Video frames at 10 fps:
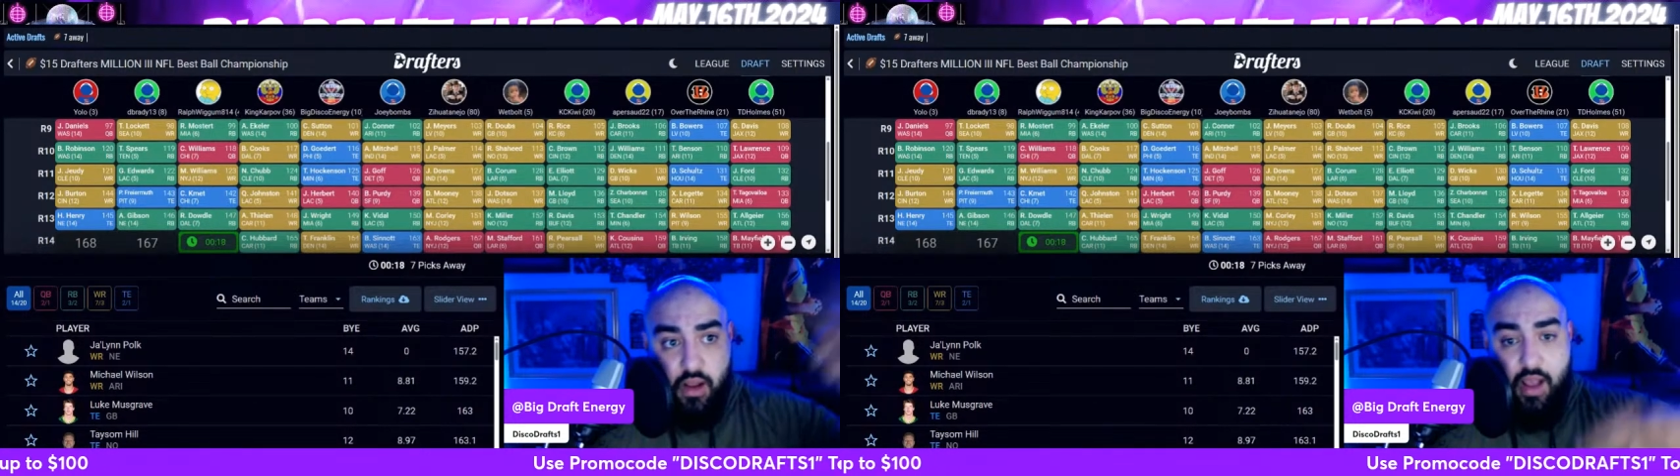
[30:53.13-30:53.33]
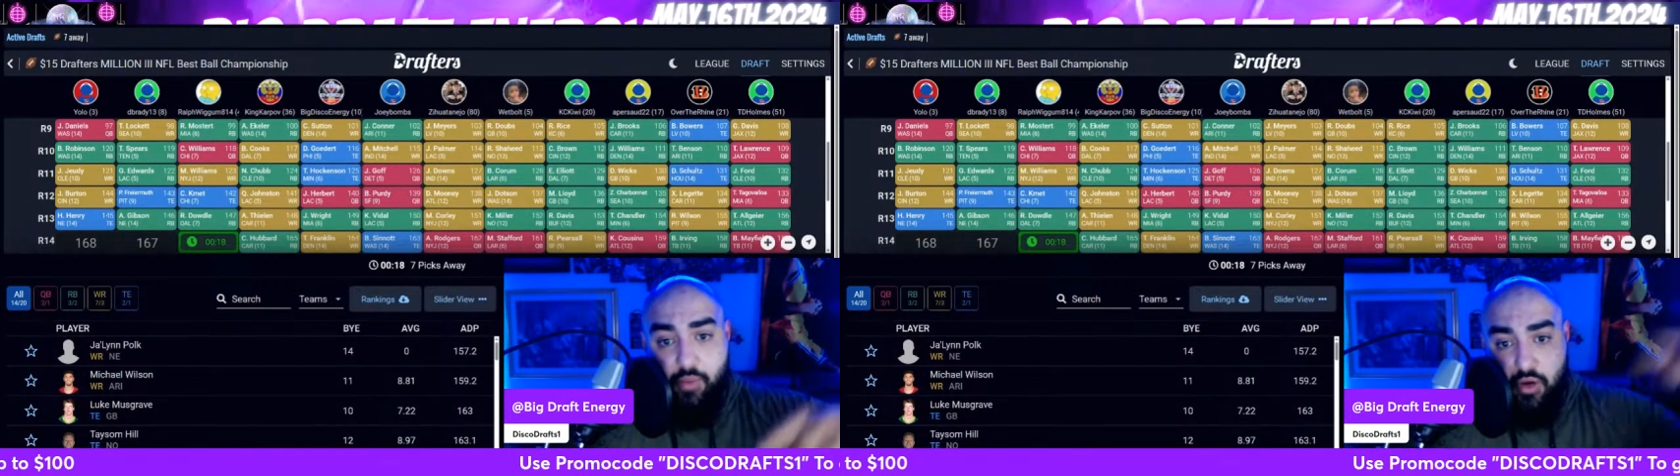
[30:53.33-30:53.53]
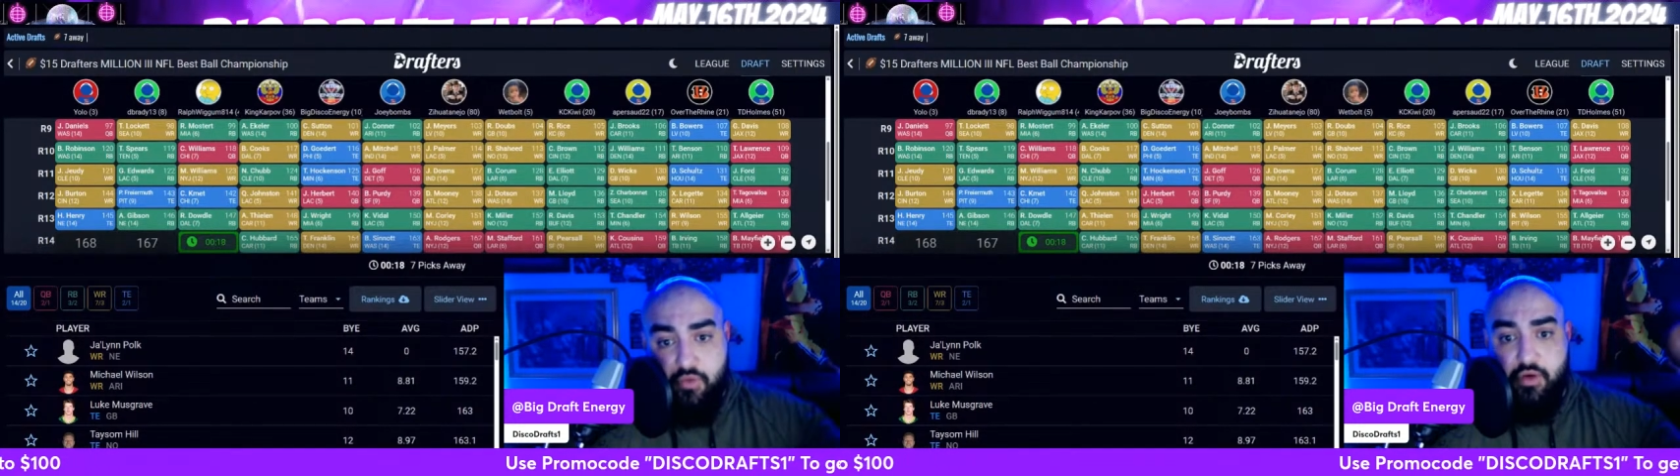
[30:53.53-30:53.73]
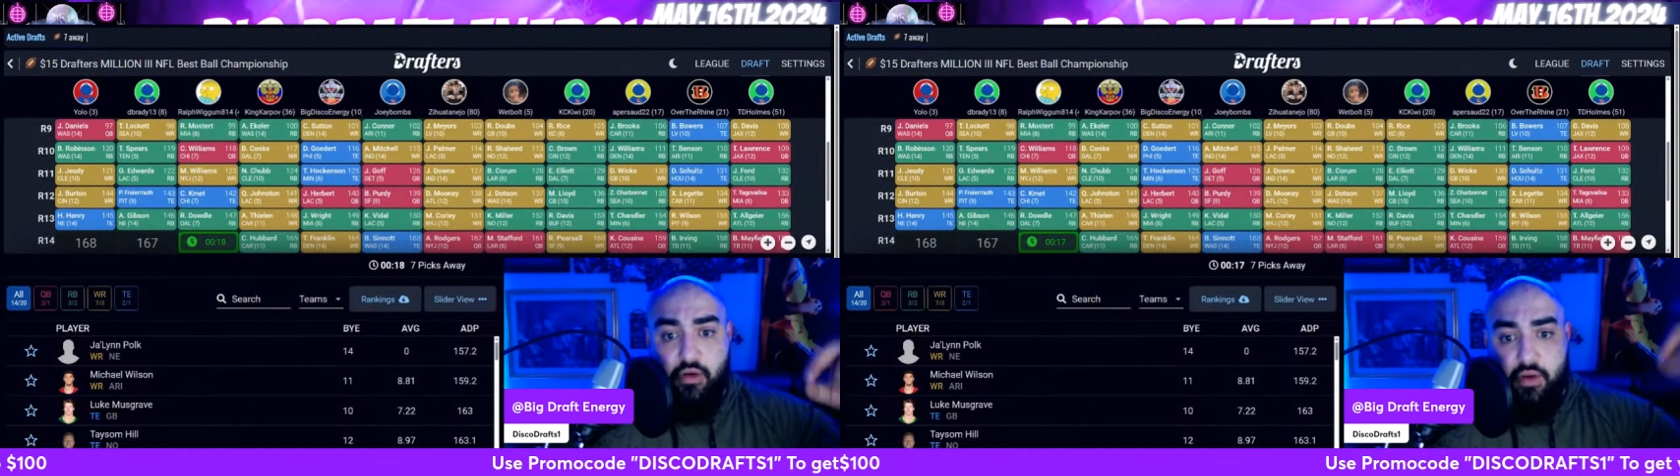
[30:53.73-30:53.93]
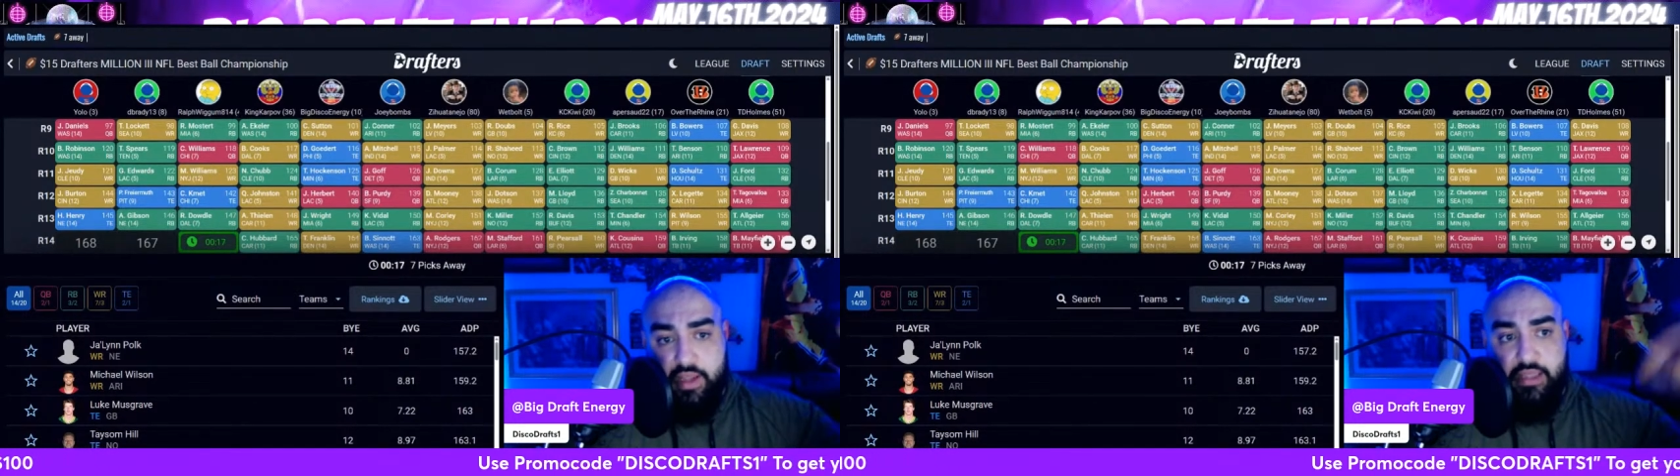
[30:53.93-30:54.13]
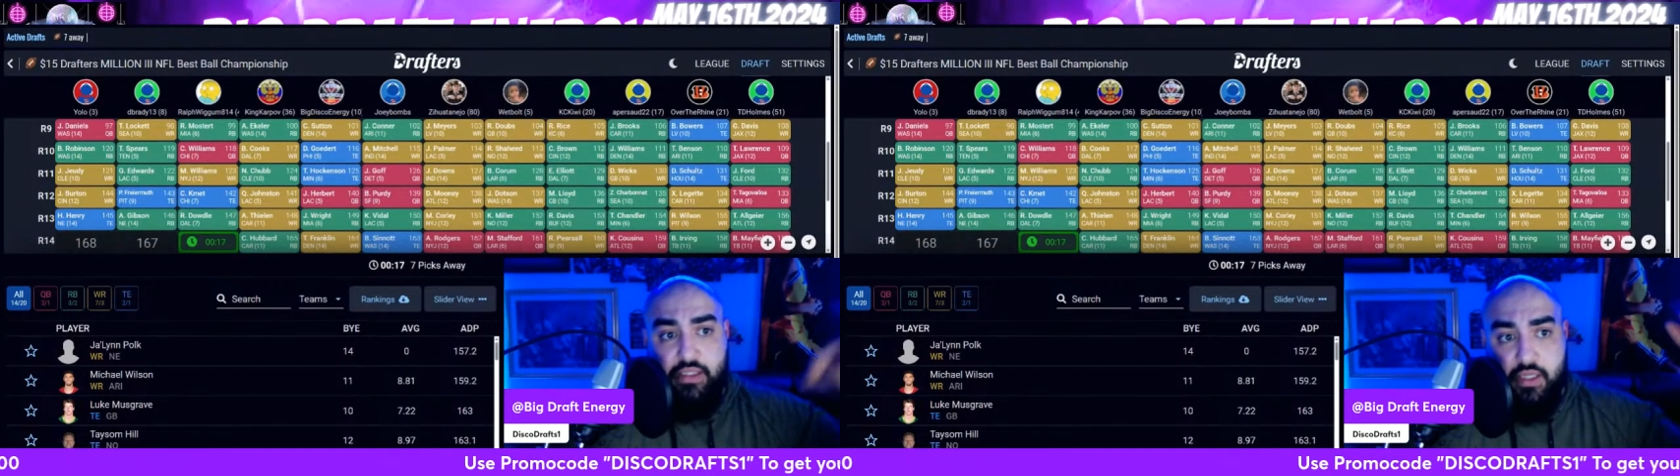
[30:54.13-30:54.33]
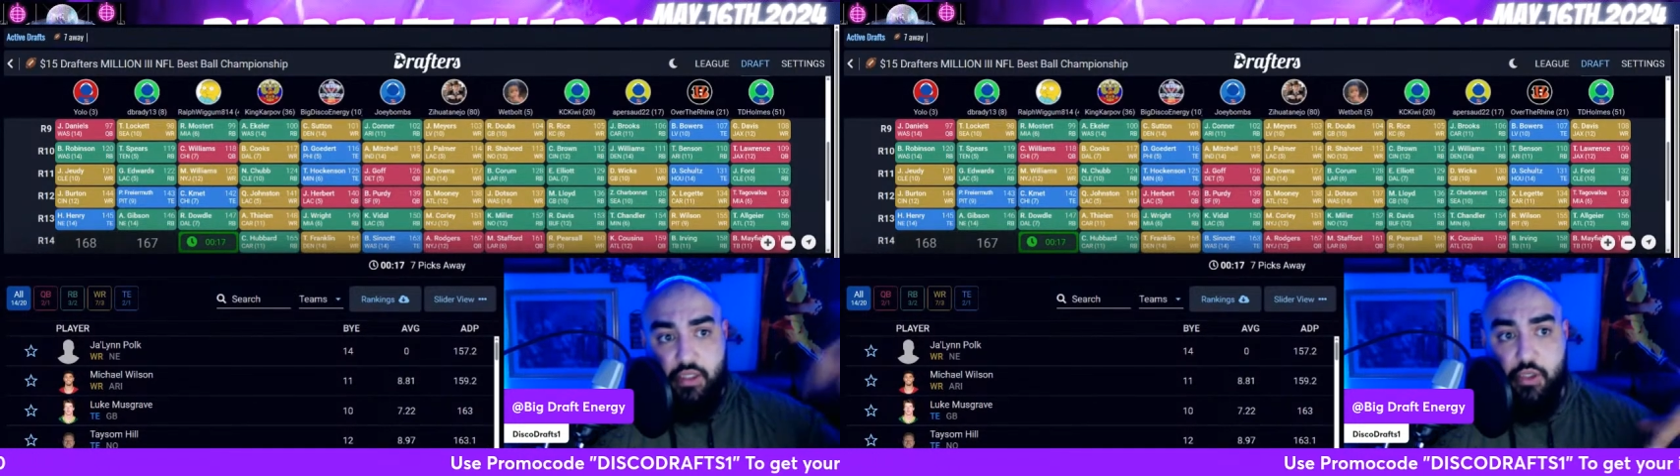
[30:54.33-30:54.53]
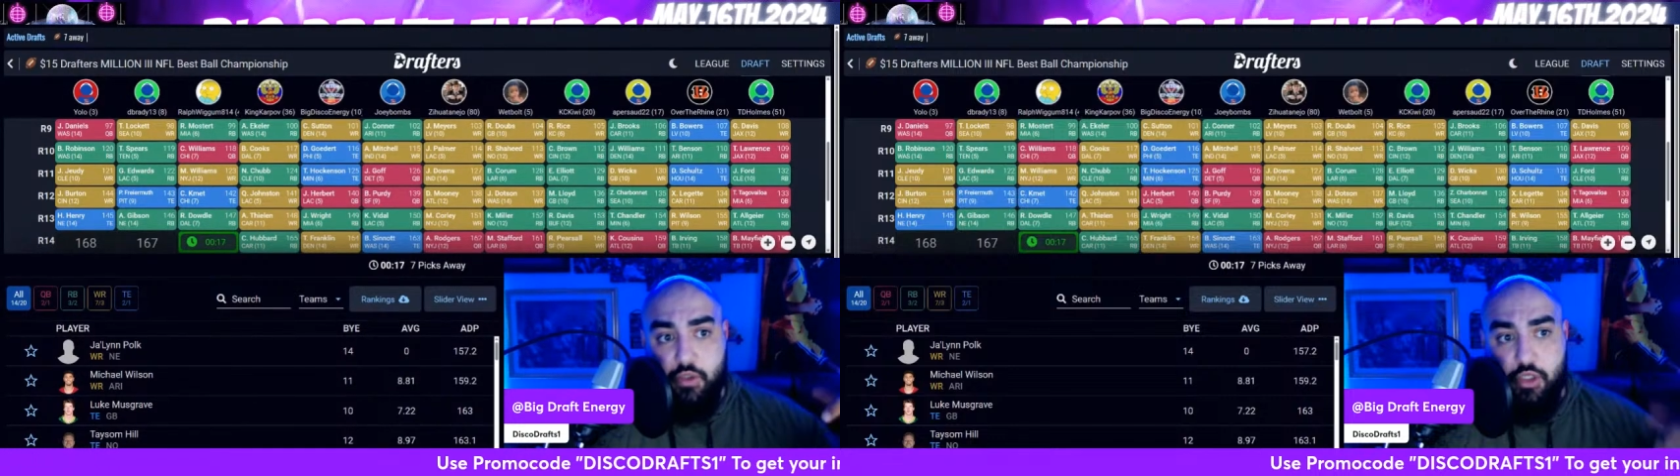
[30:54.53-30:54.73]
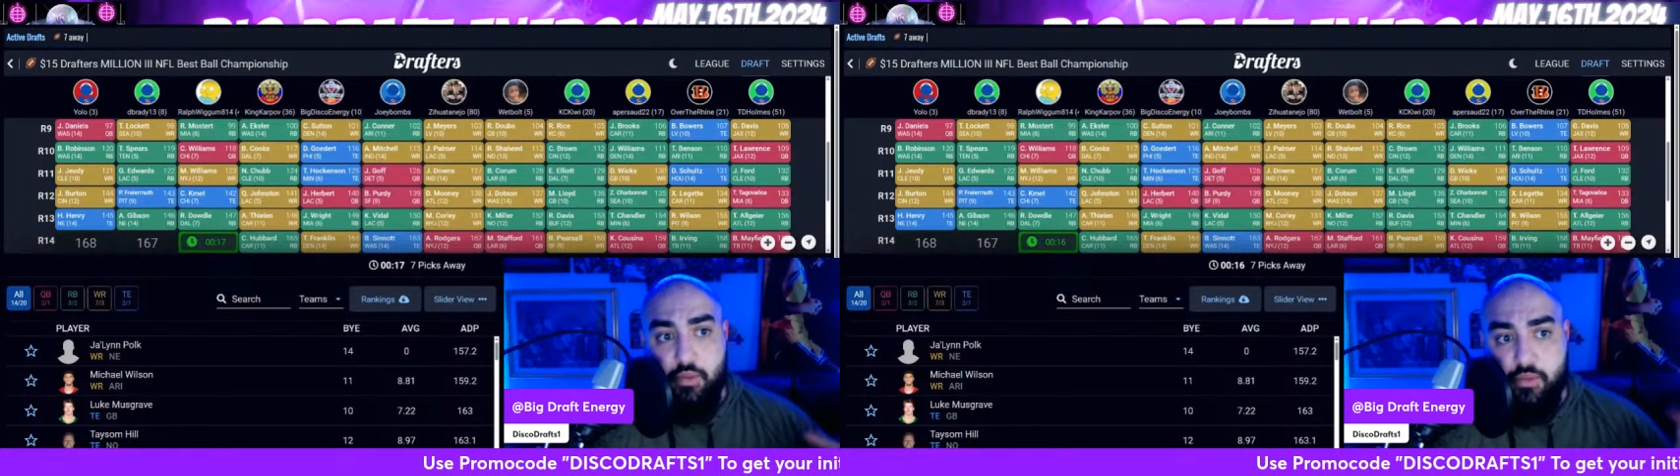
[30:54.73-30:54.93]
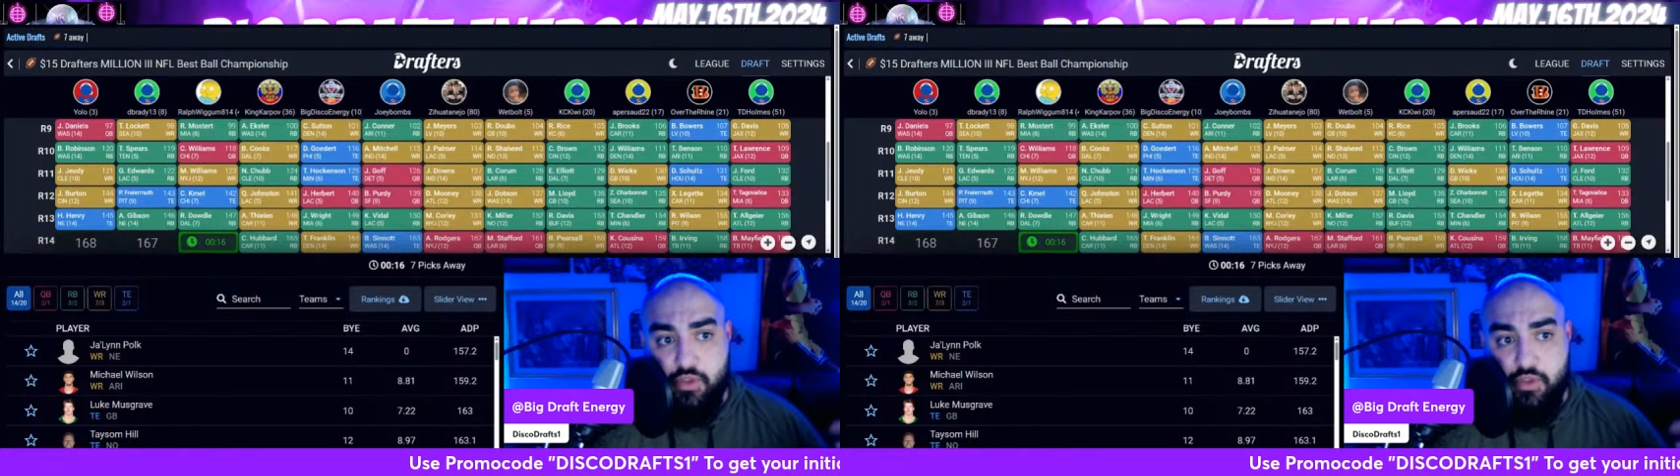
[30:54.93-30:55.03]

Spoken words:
Hop on over into YouTube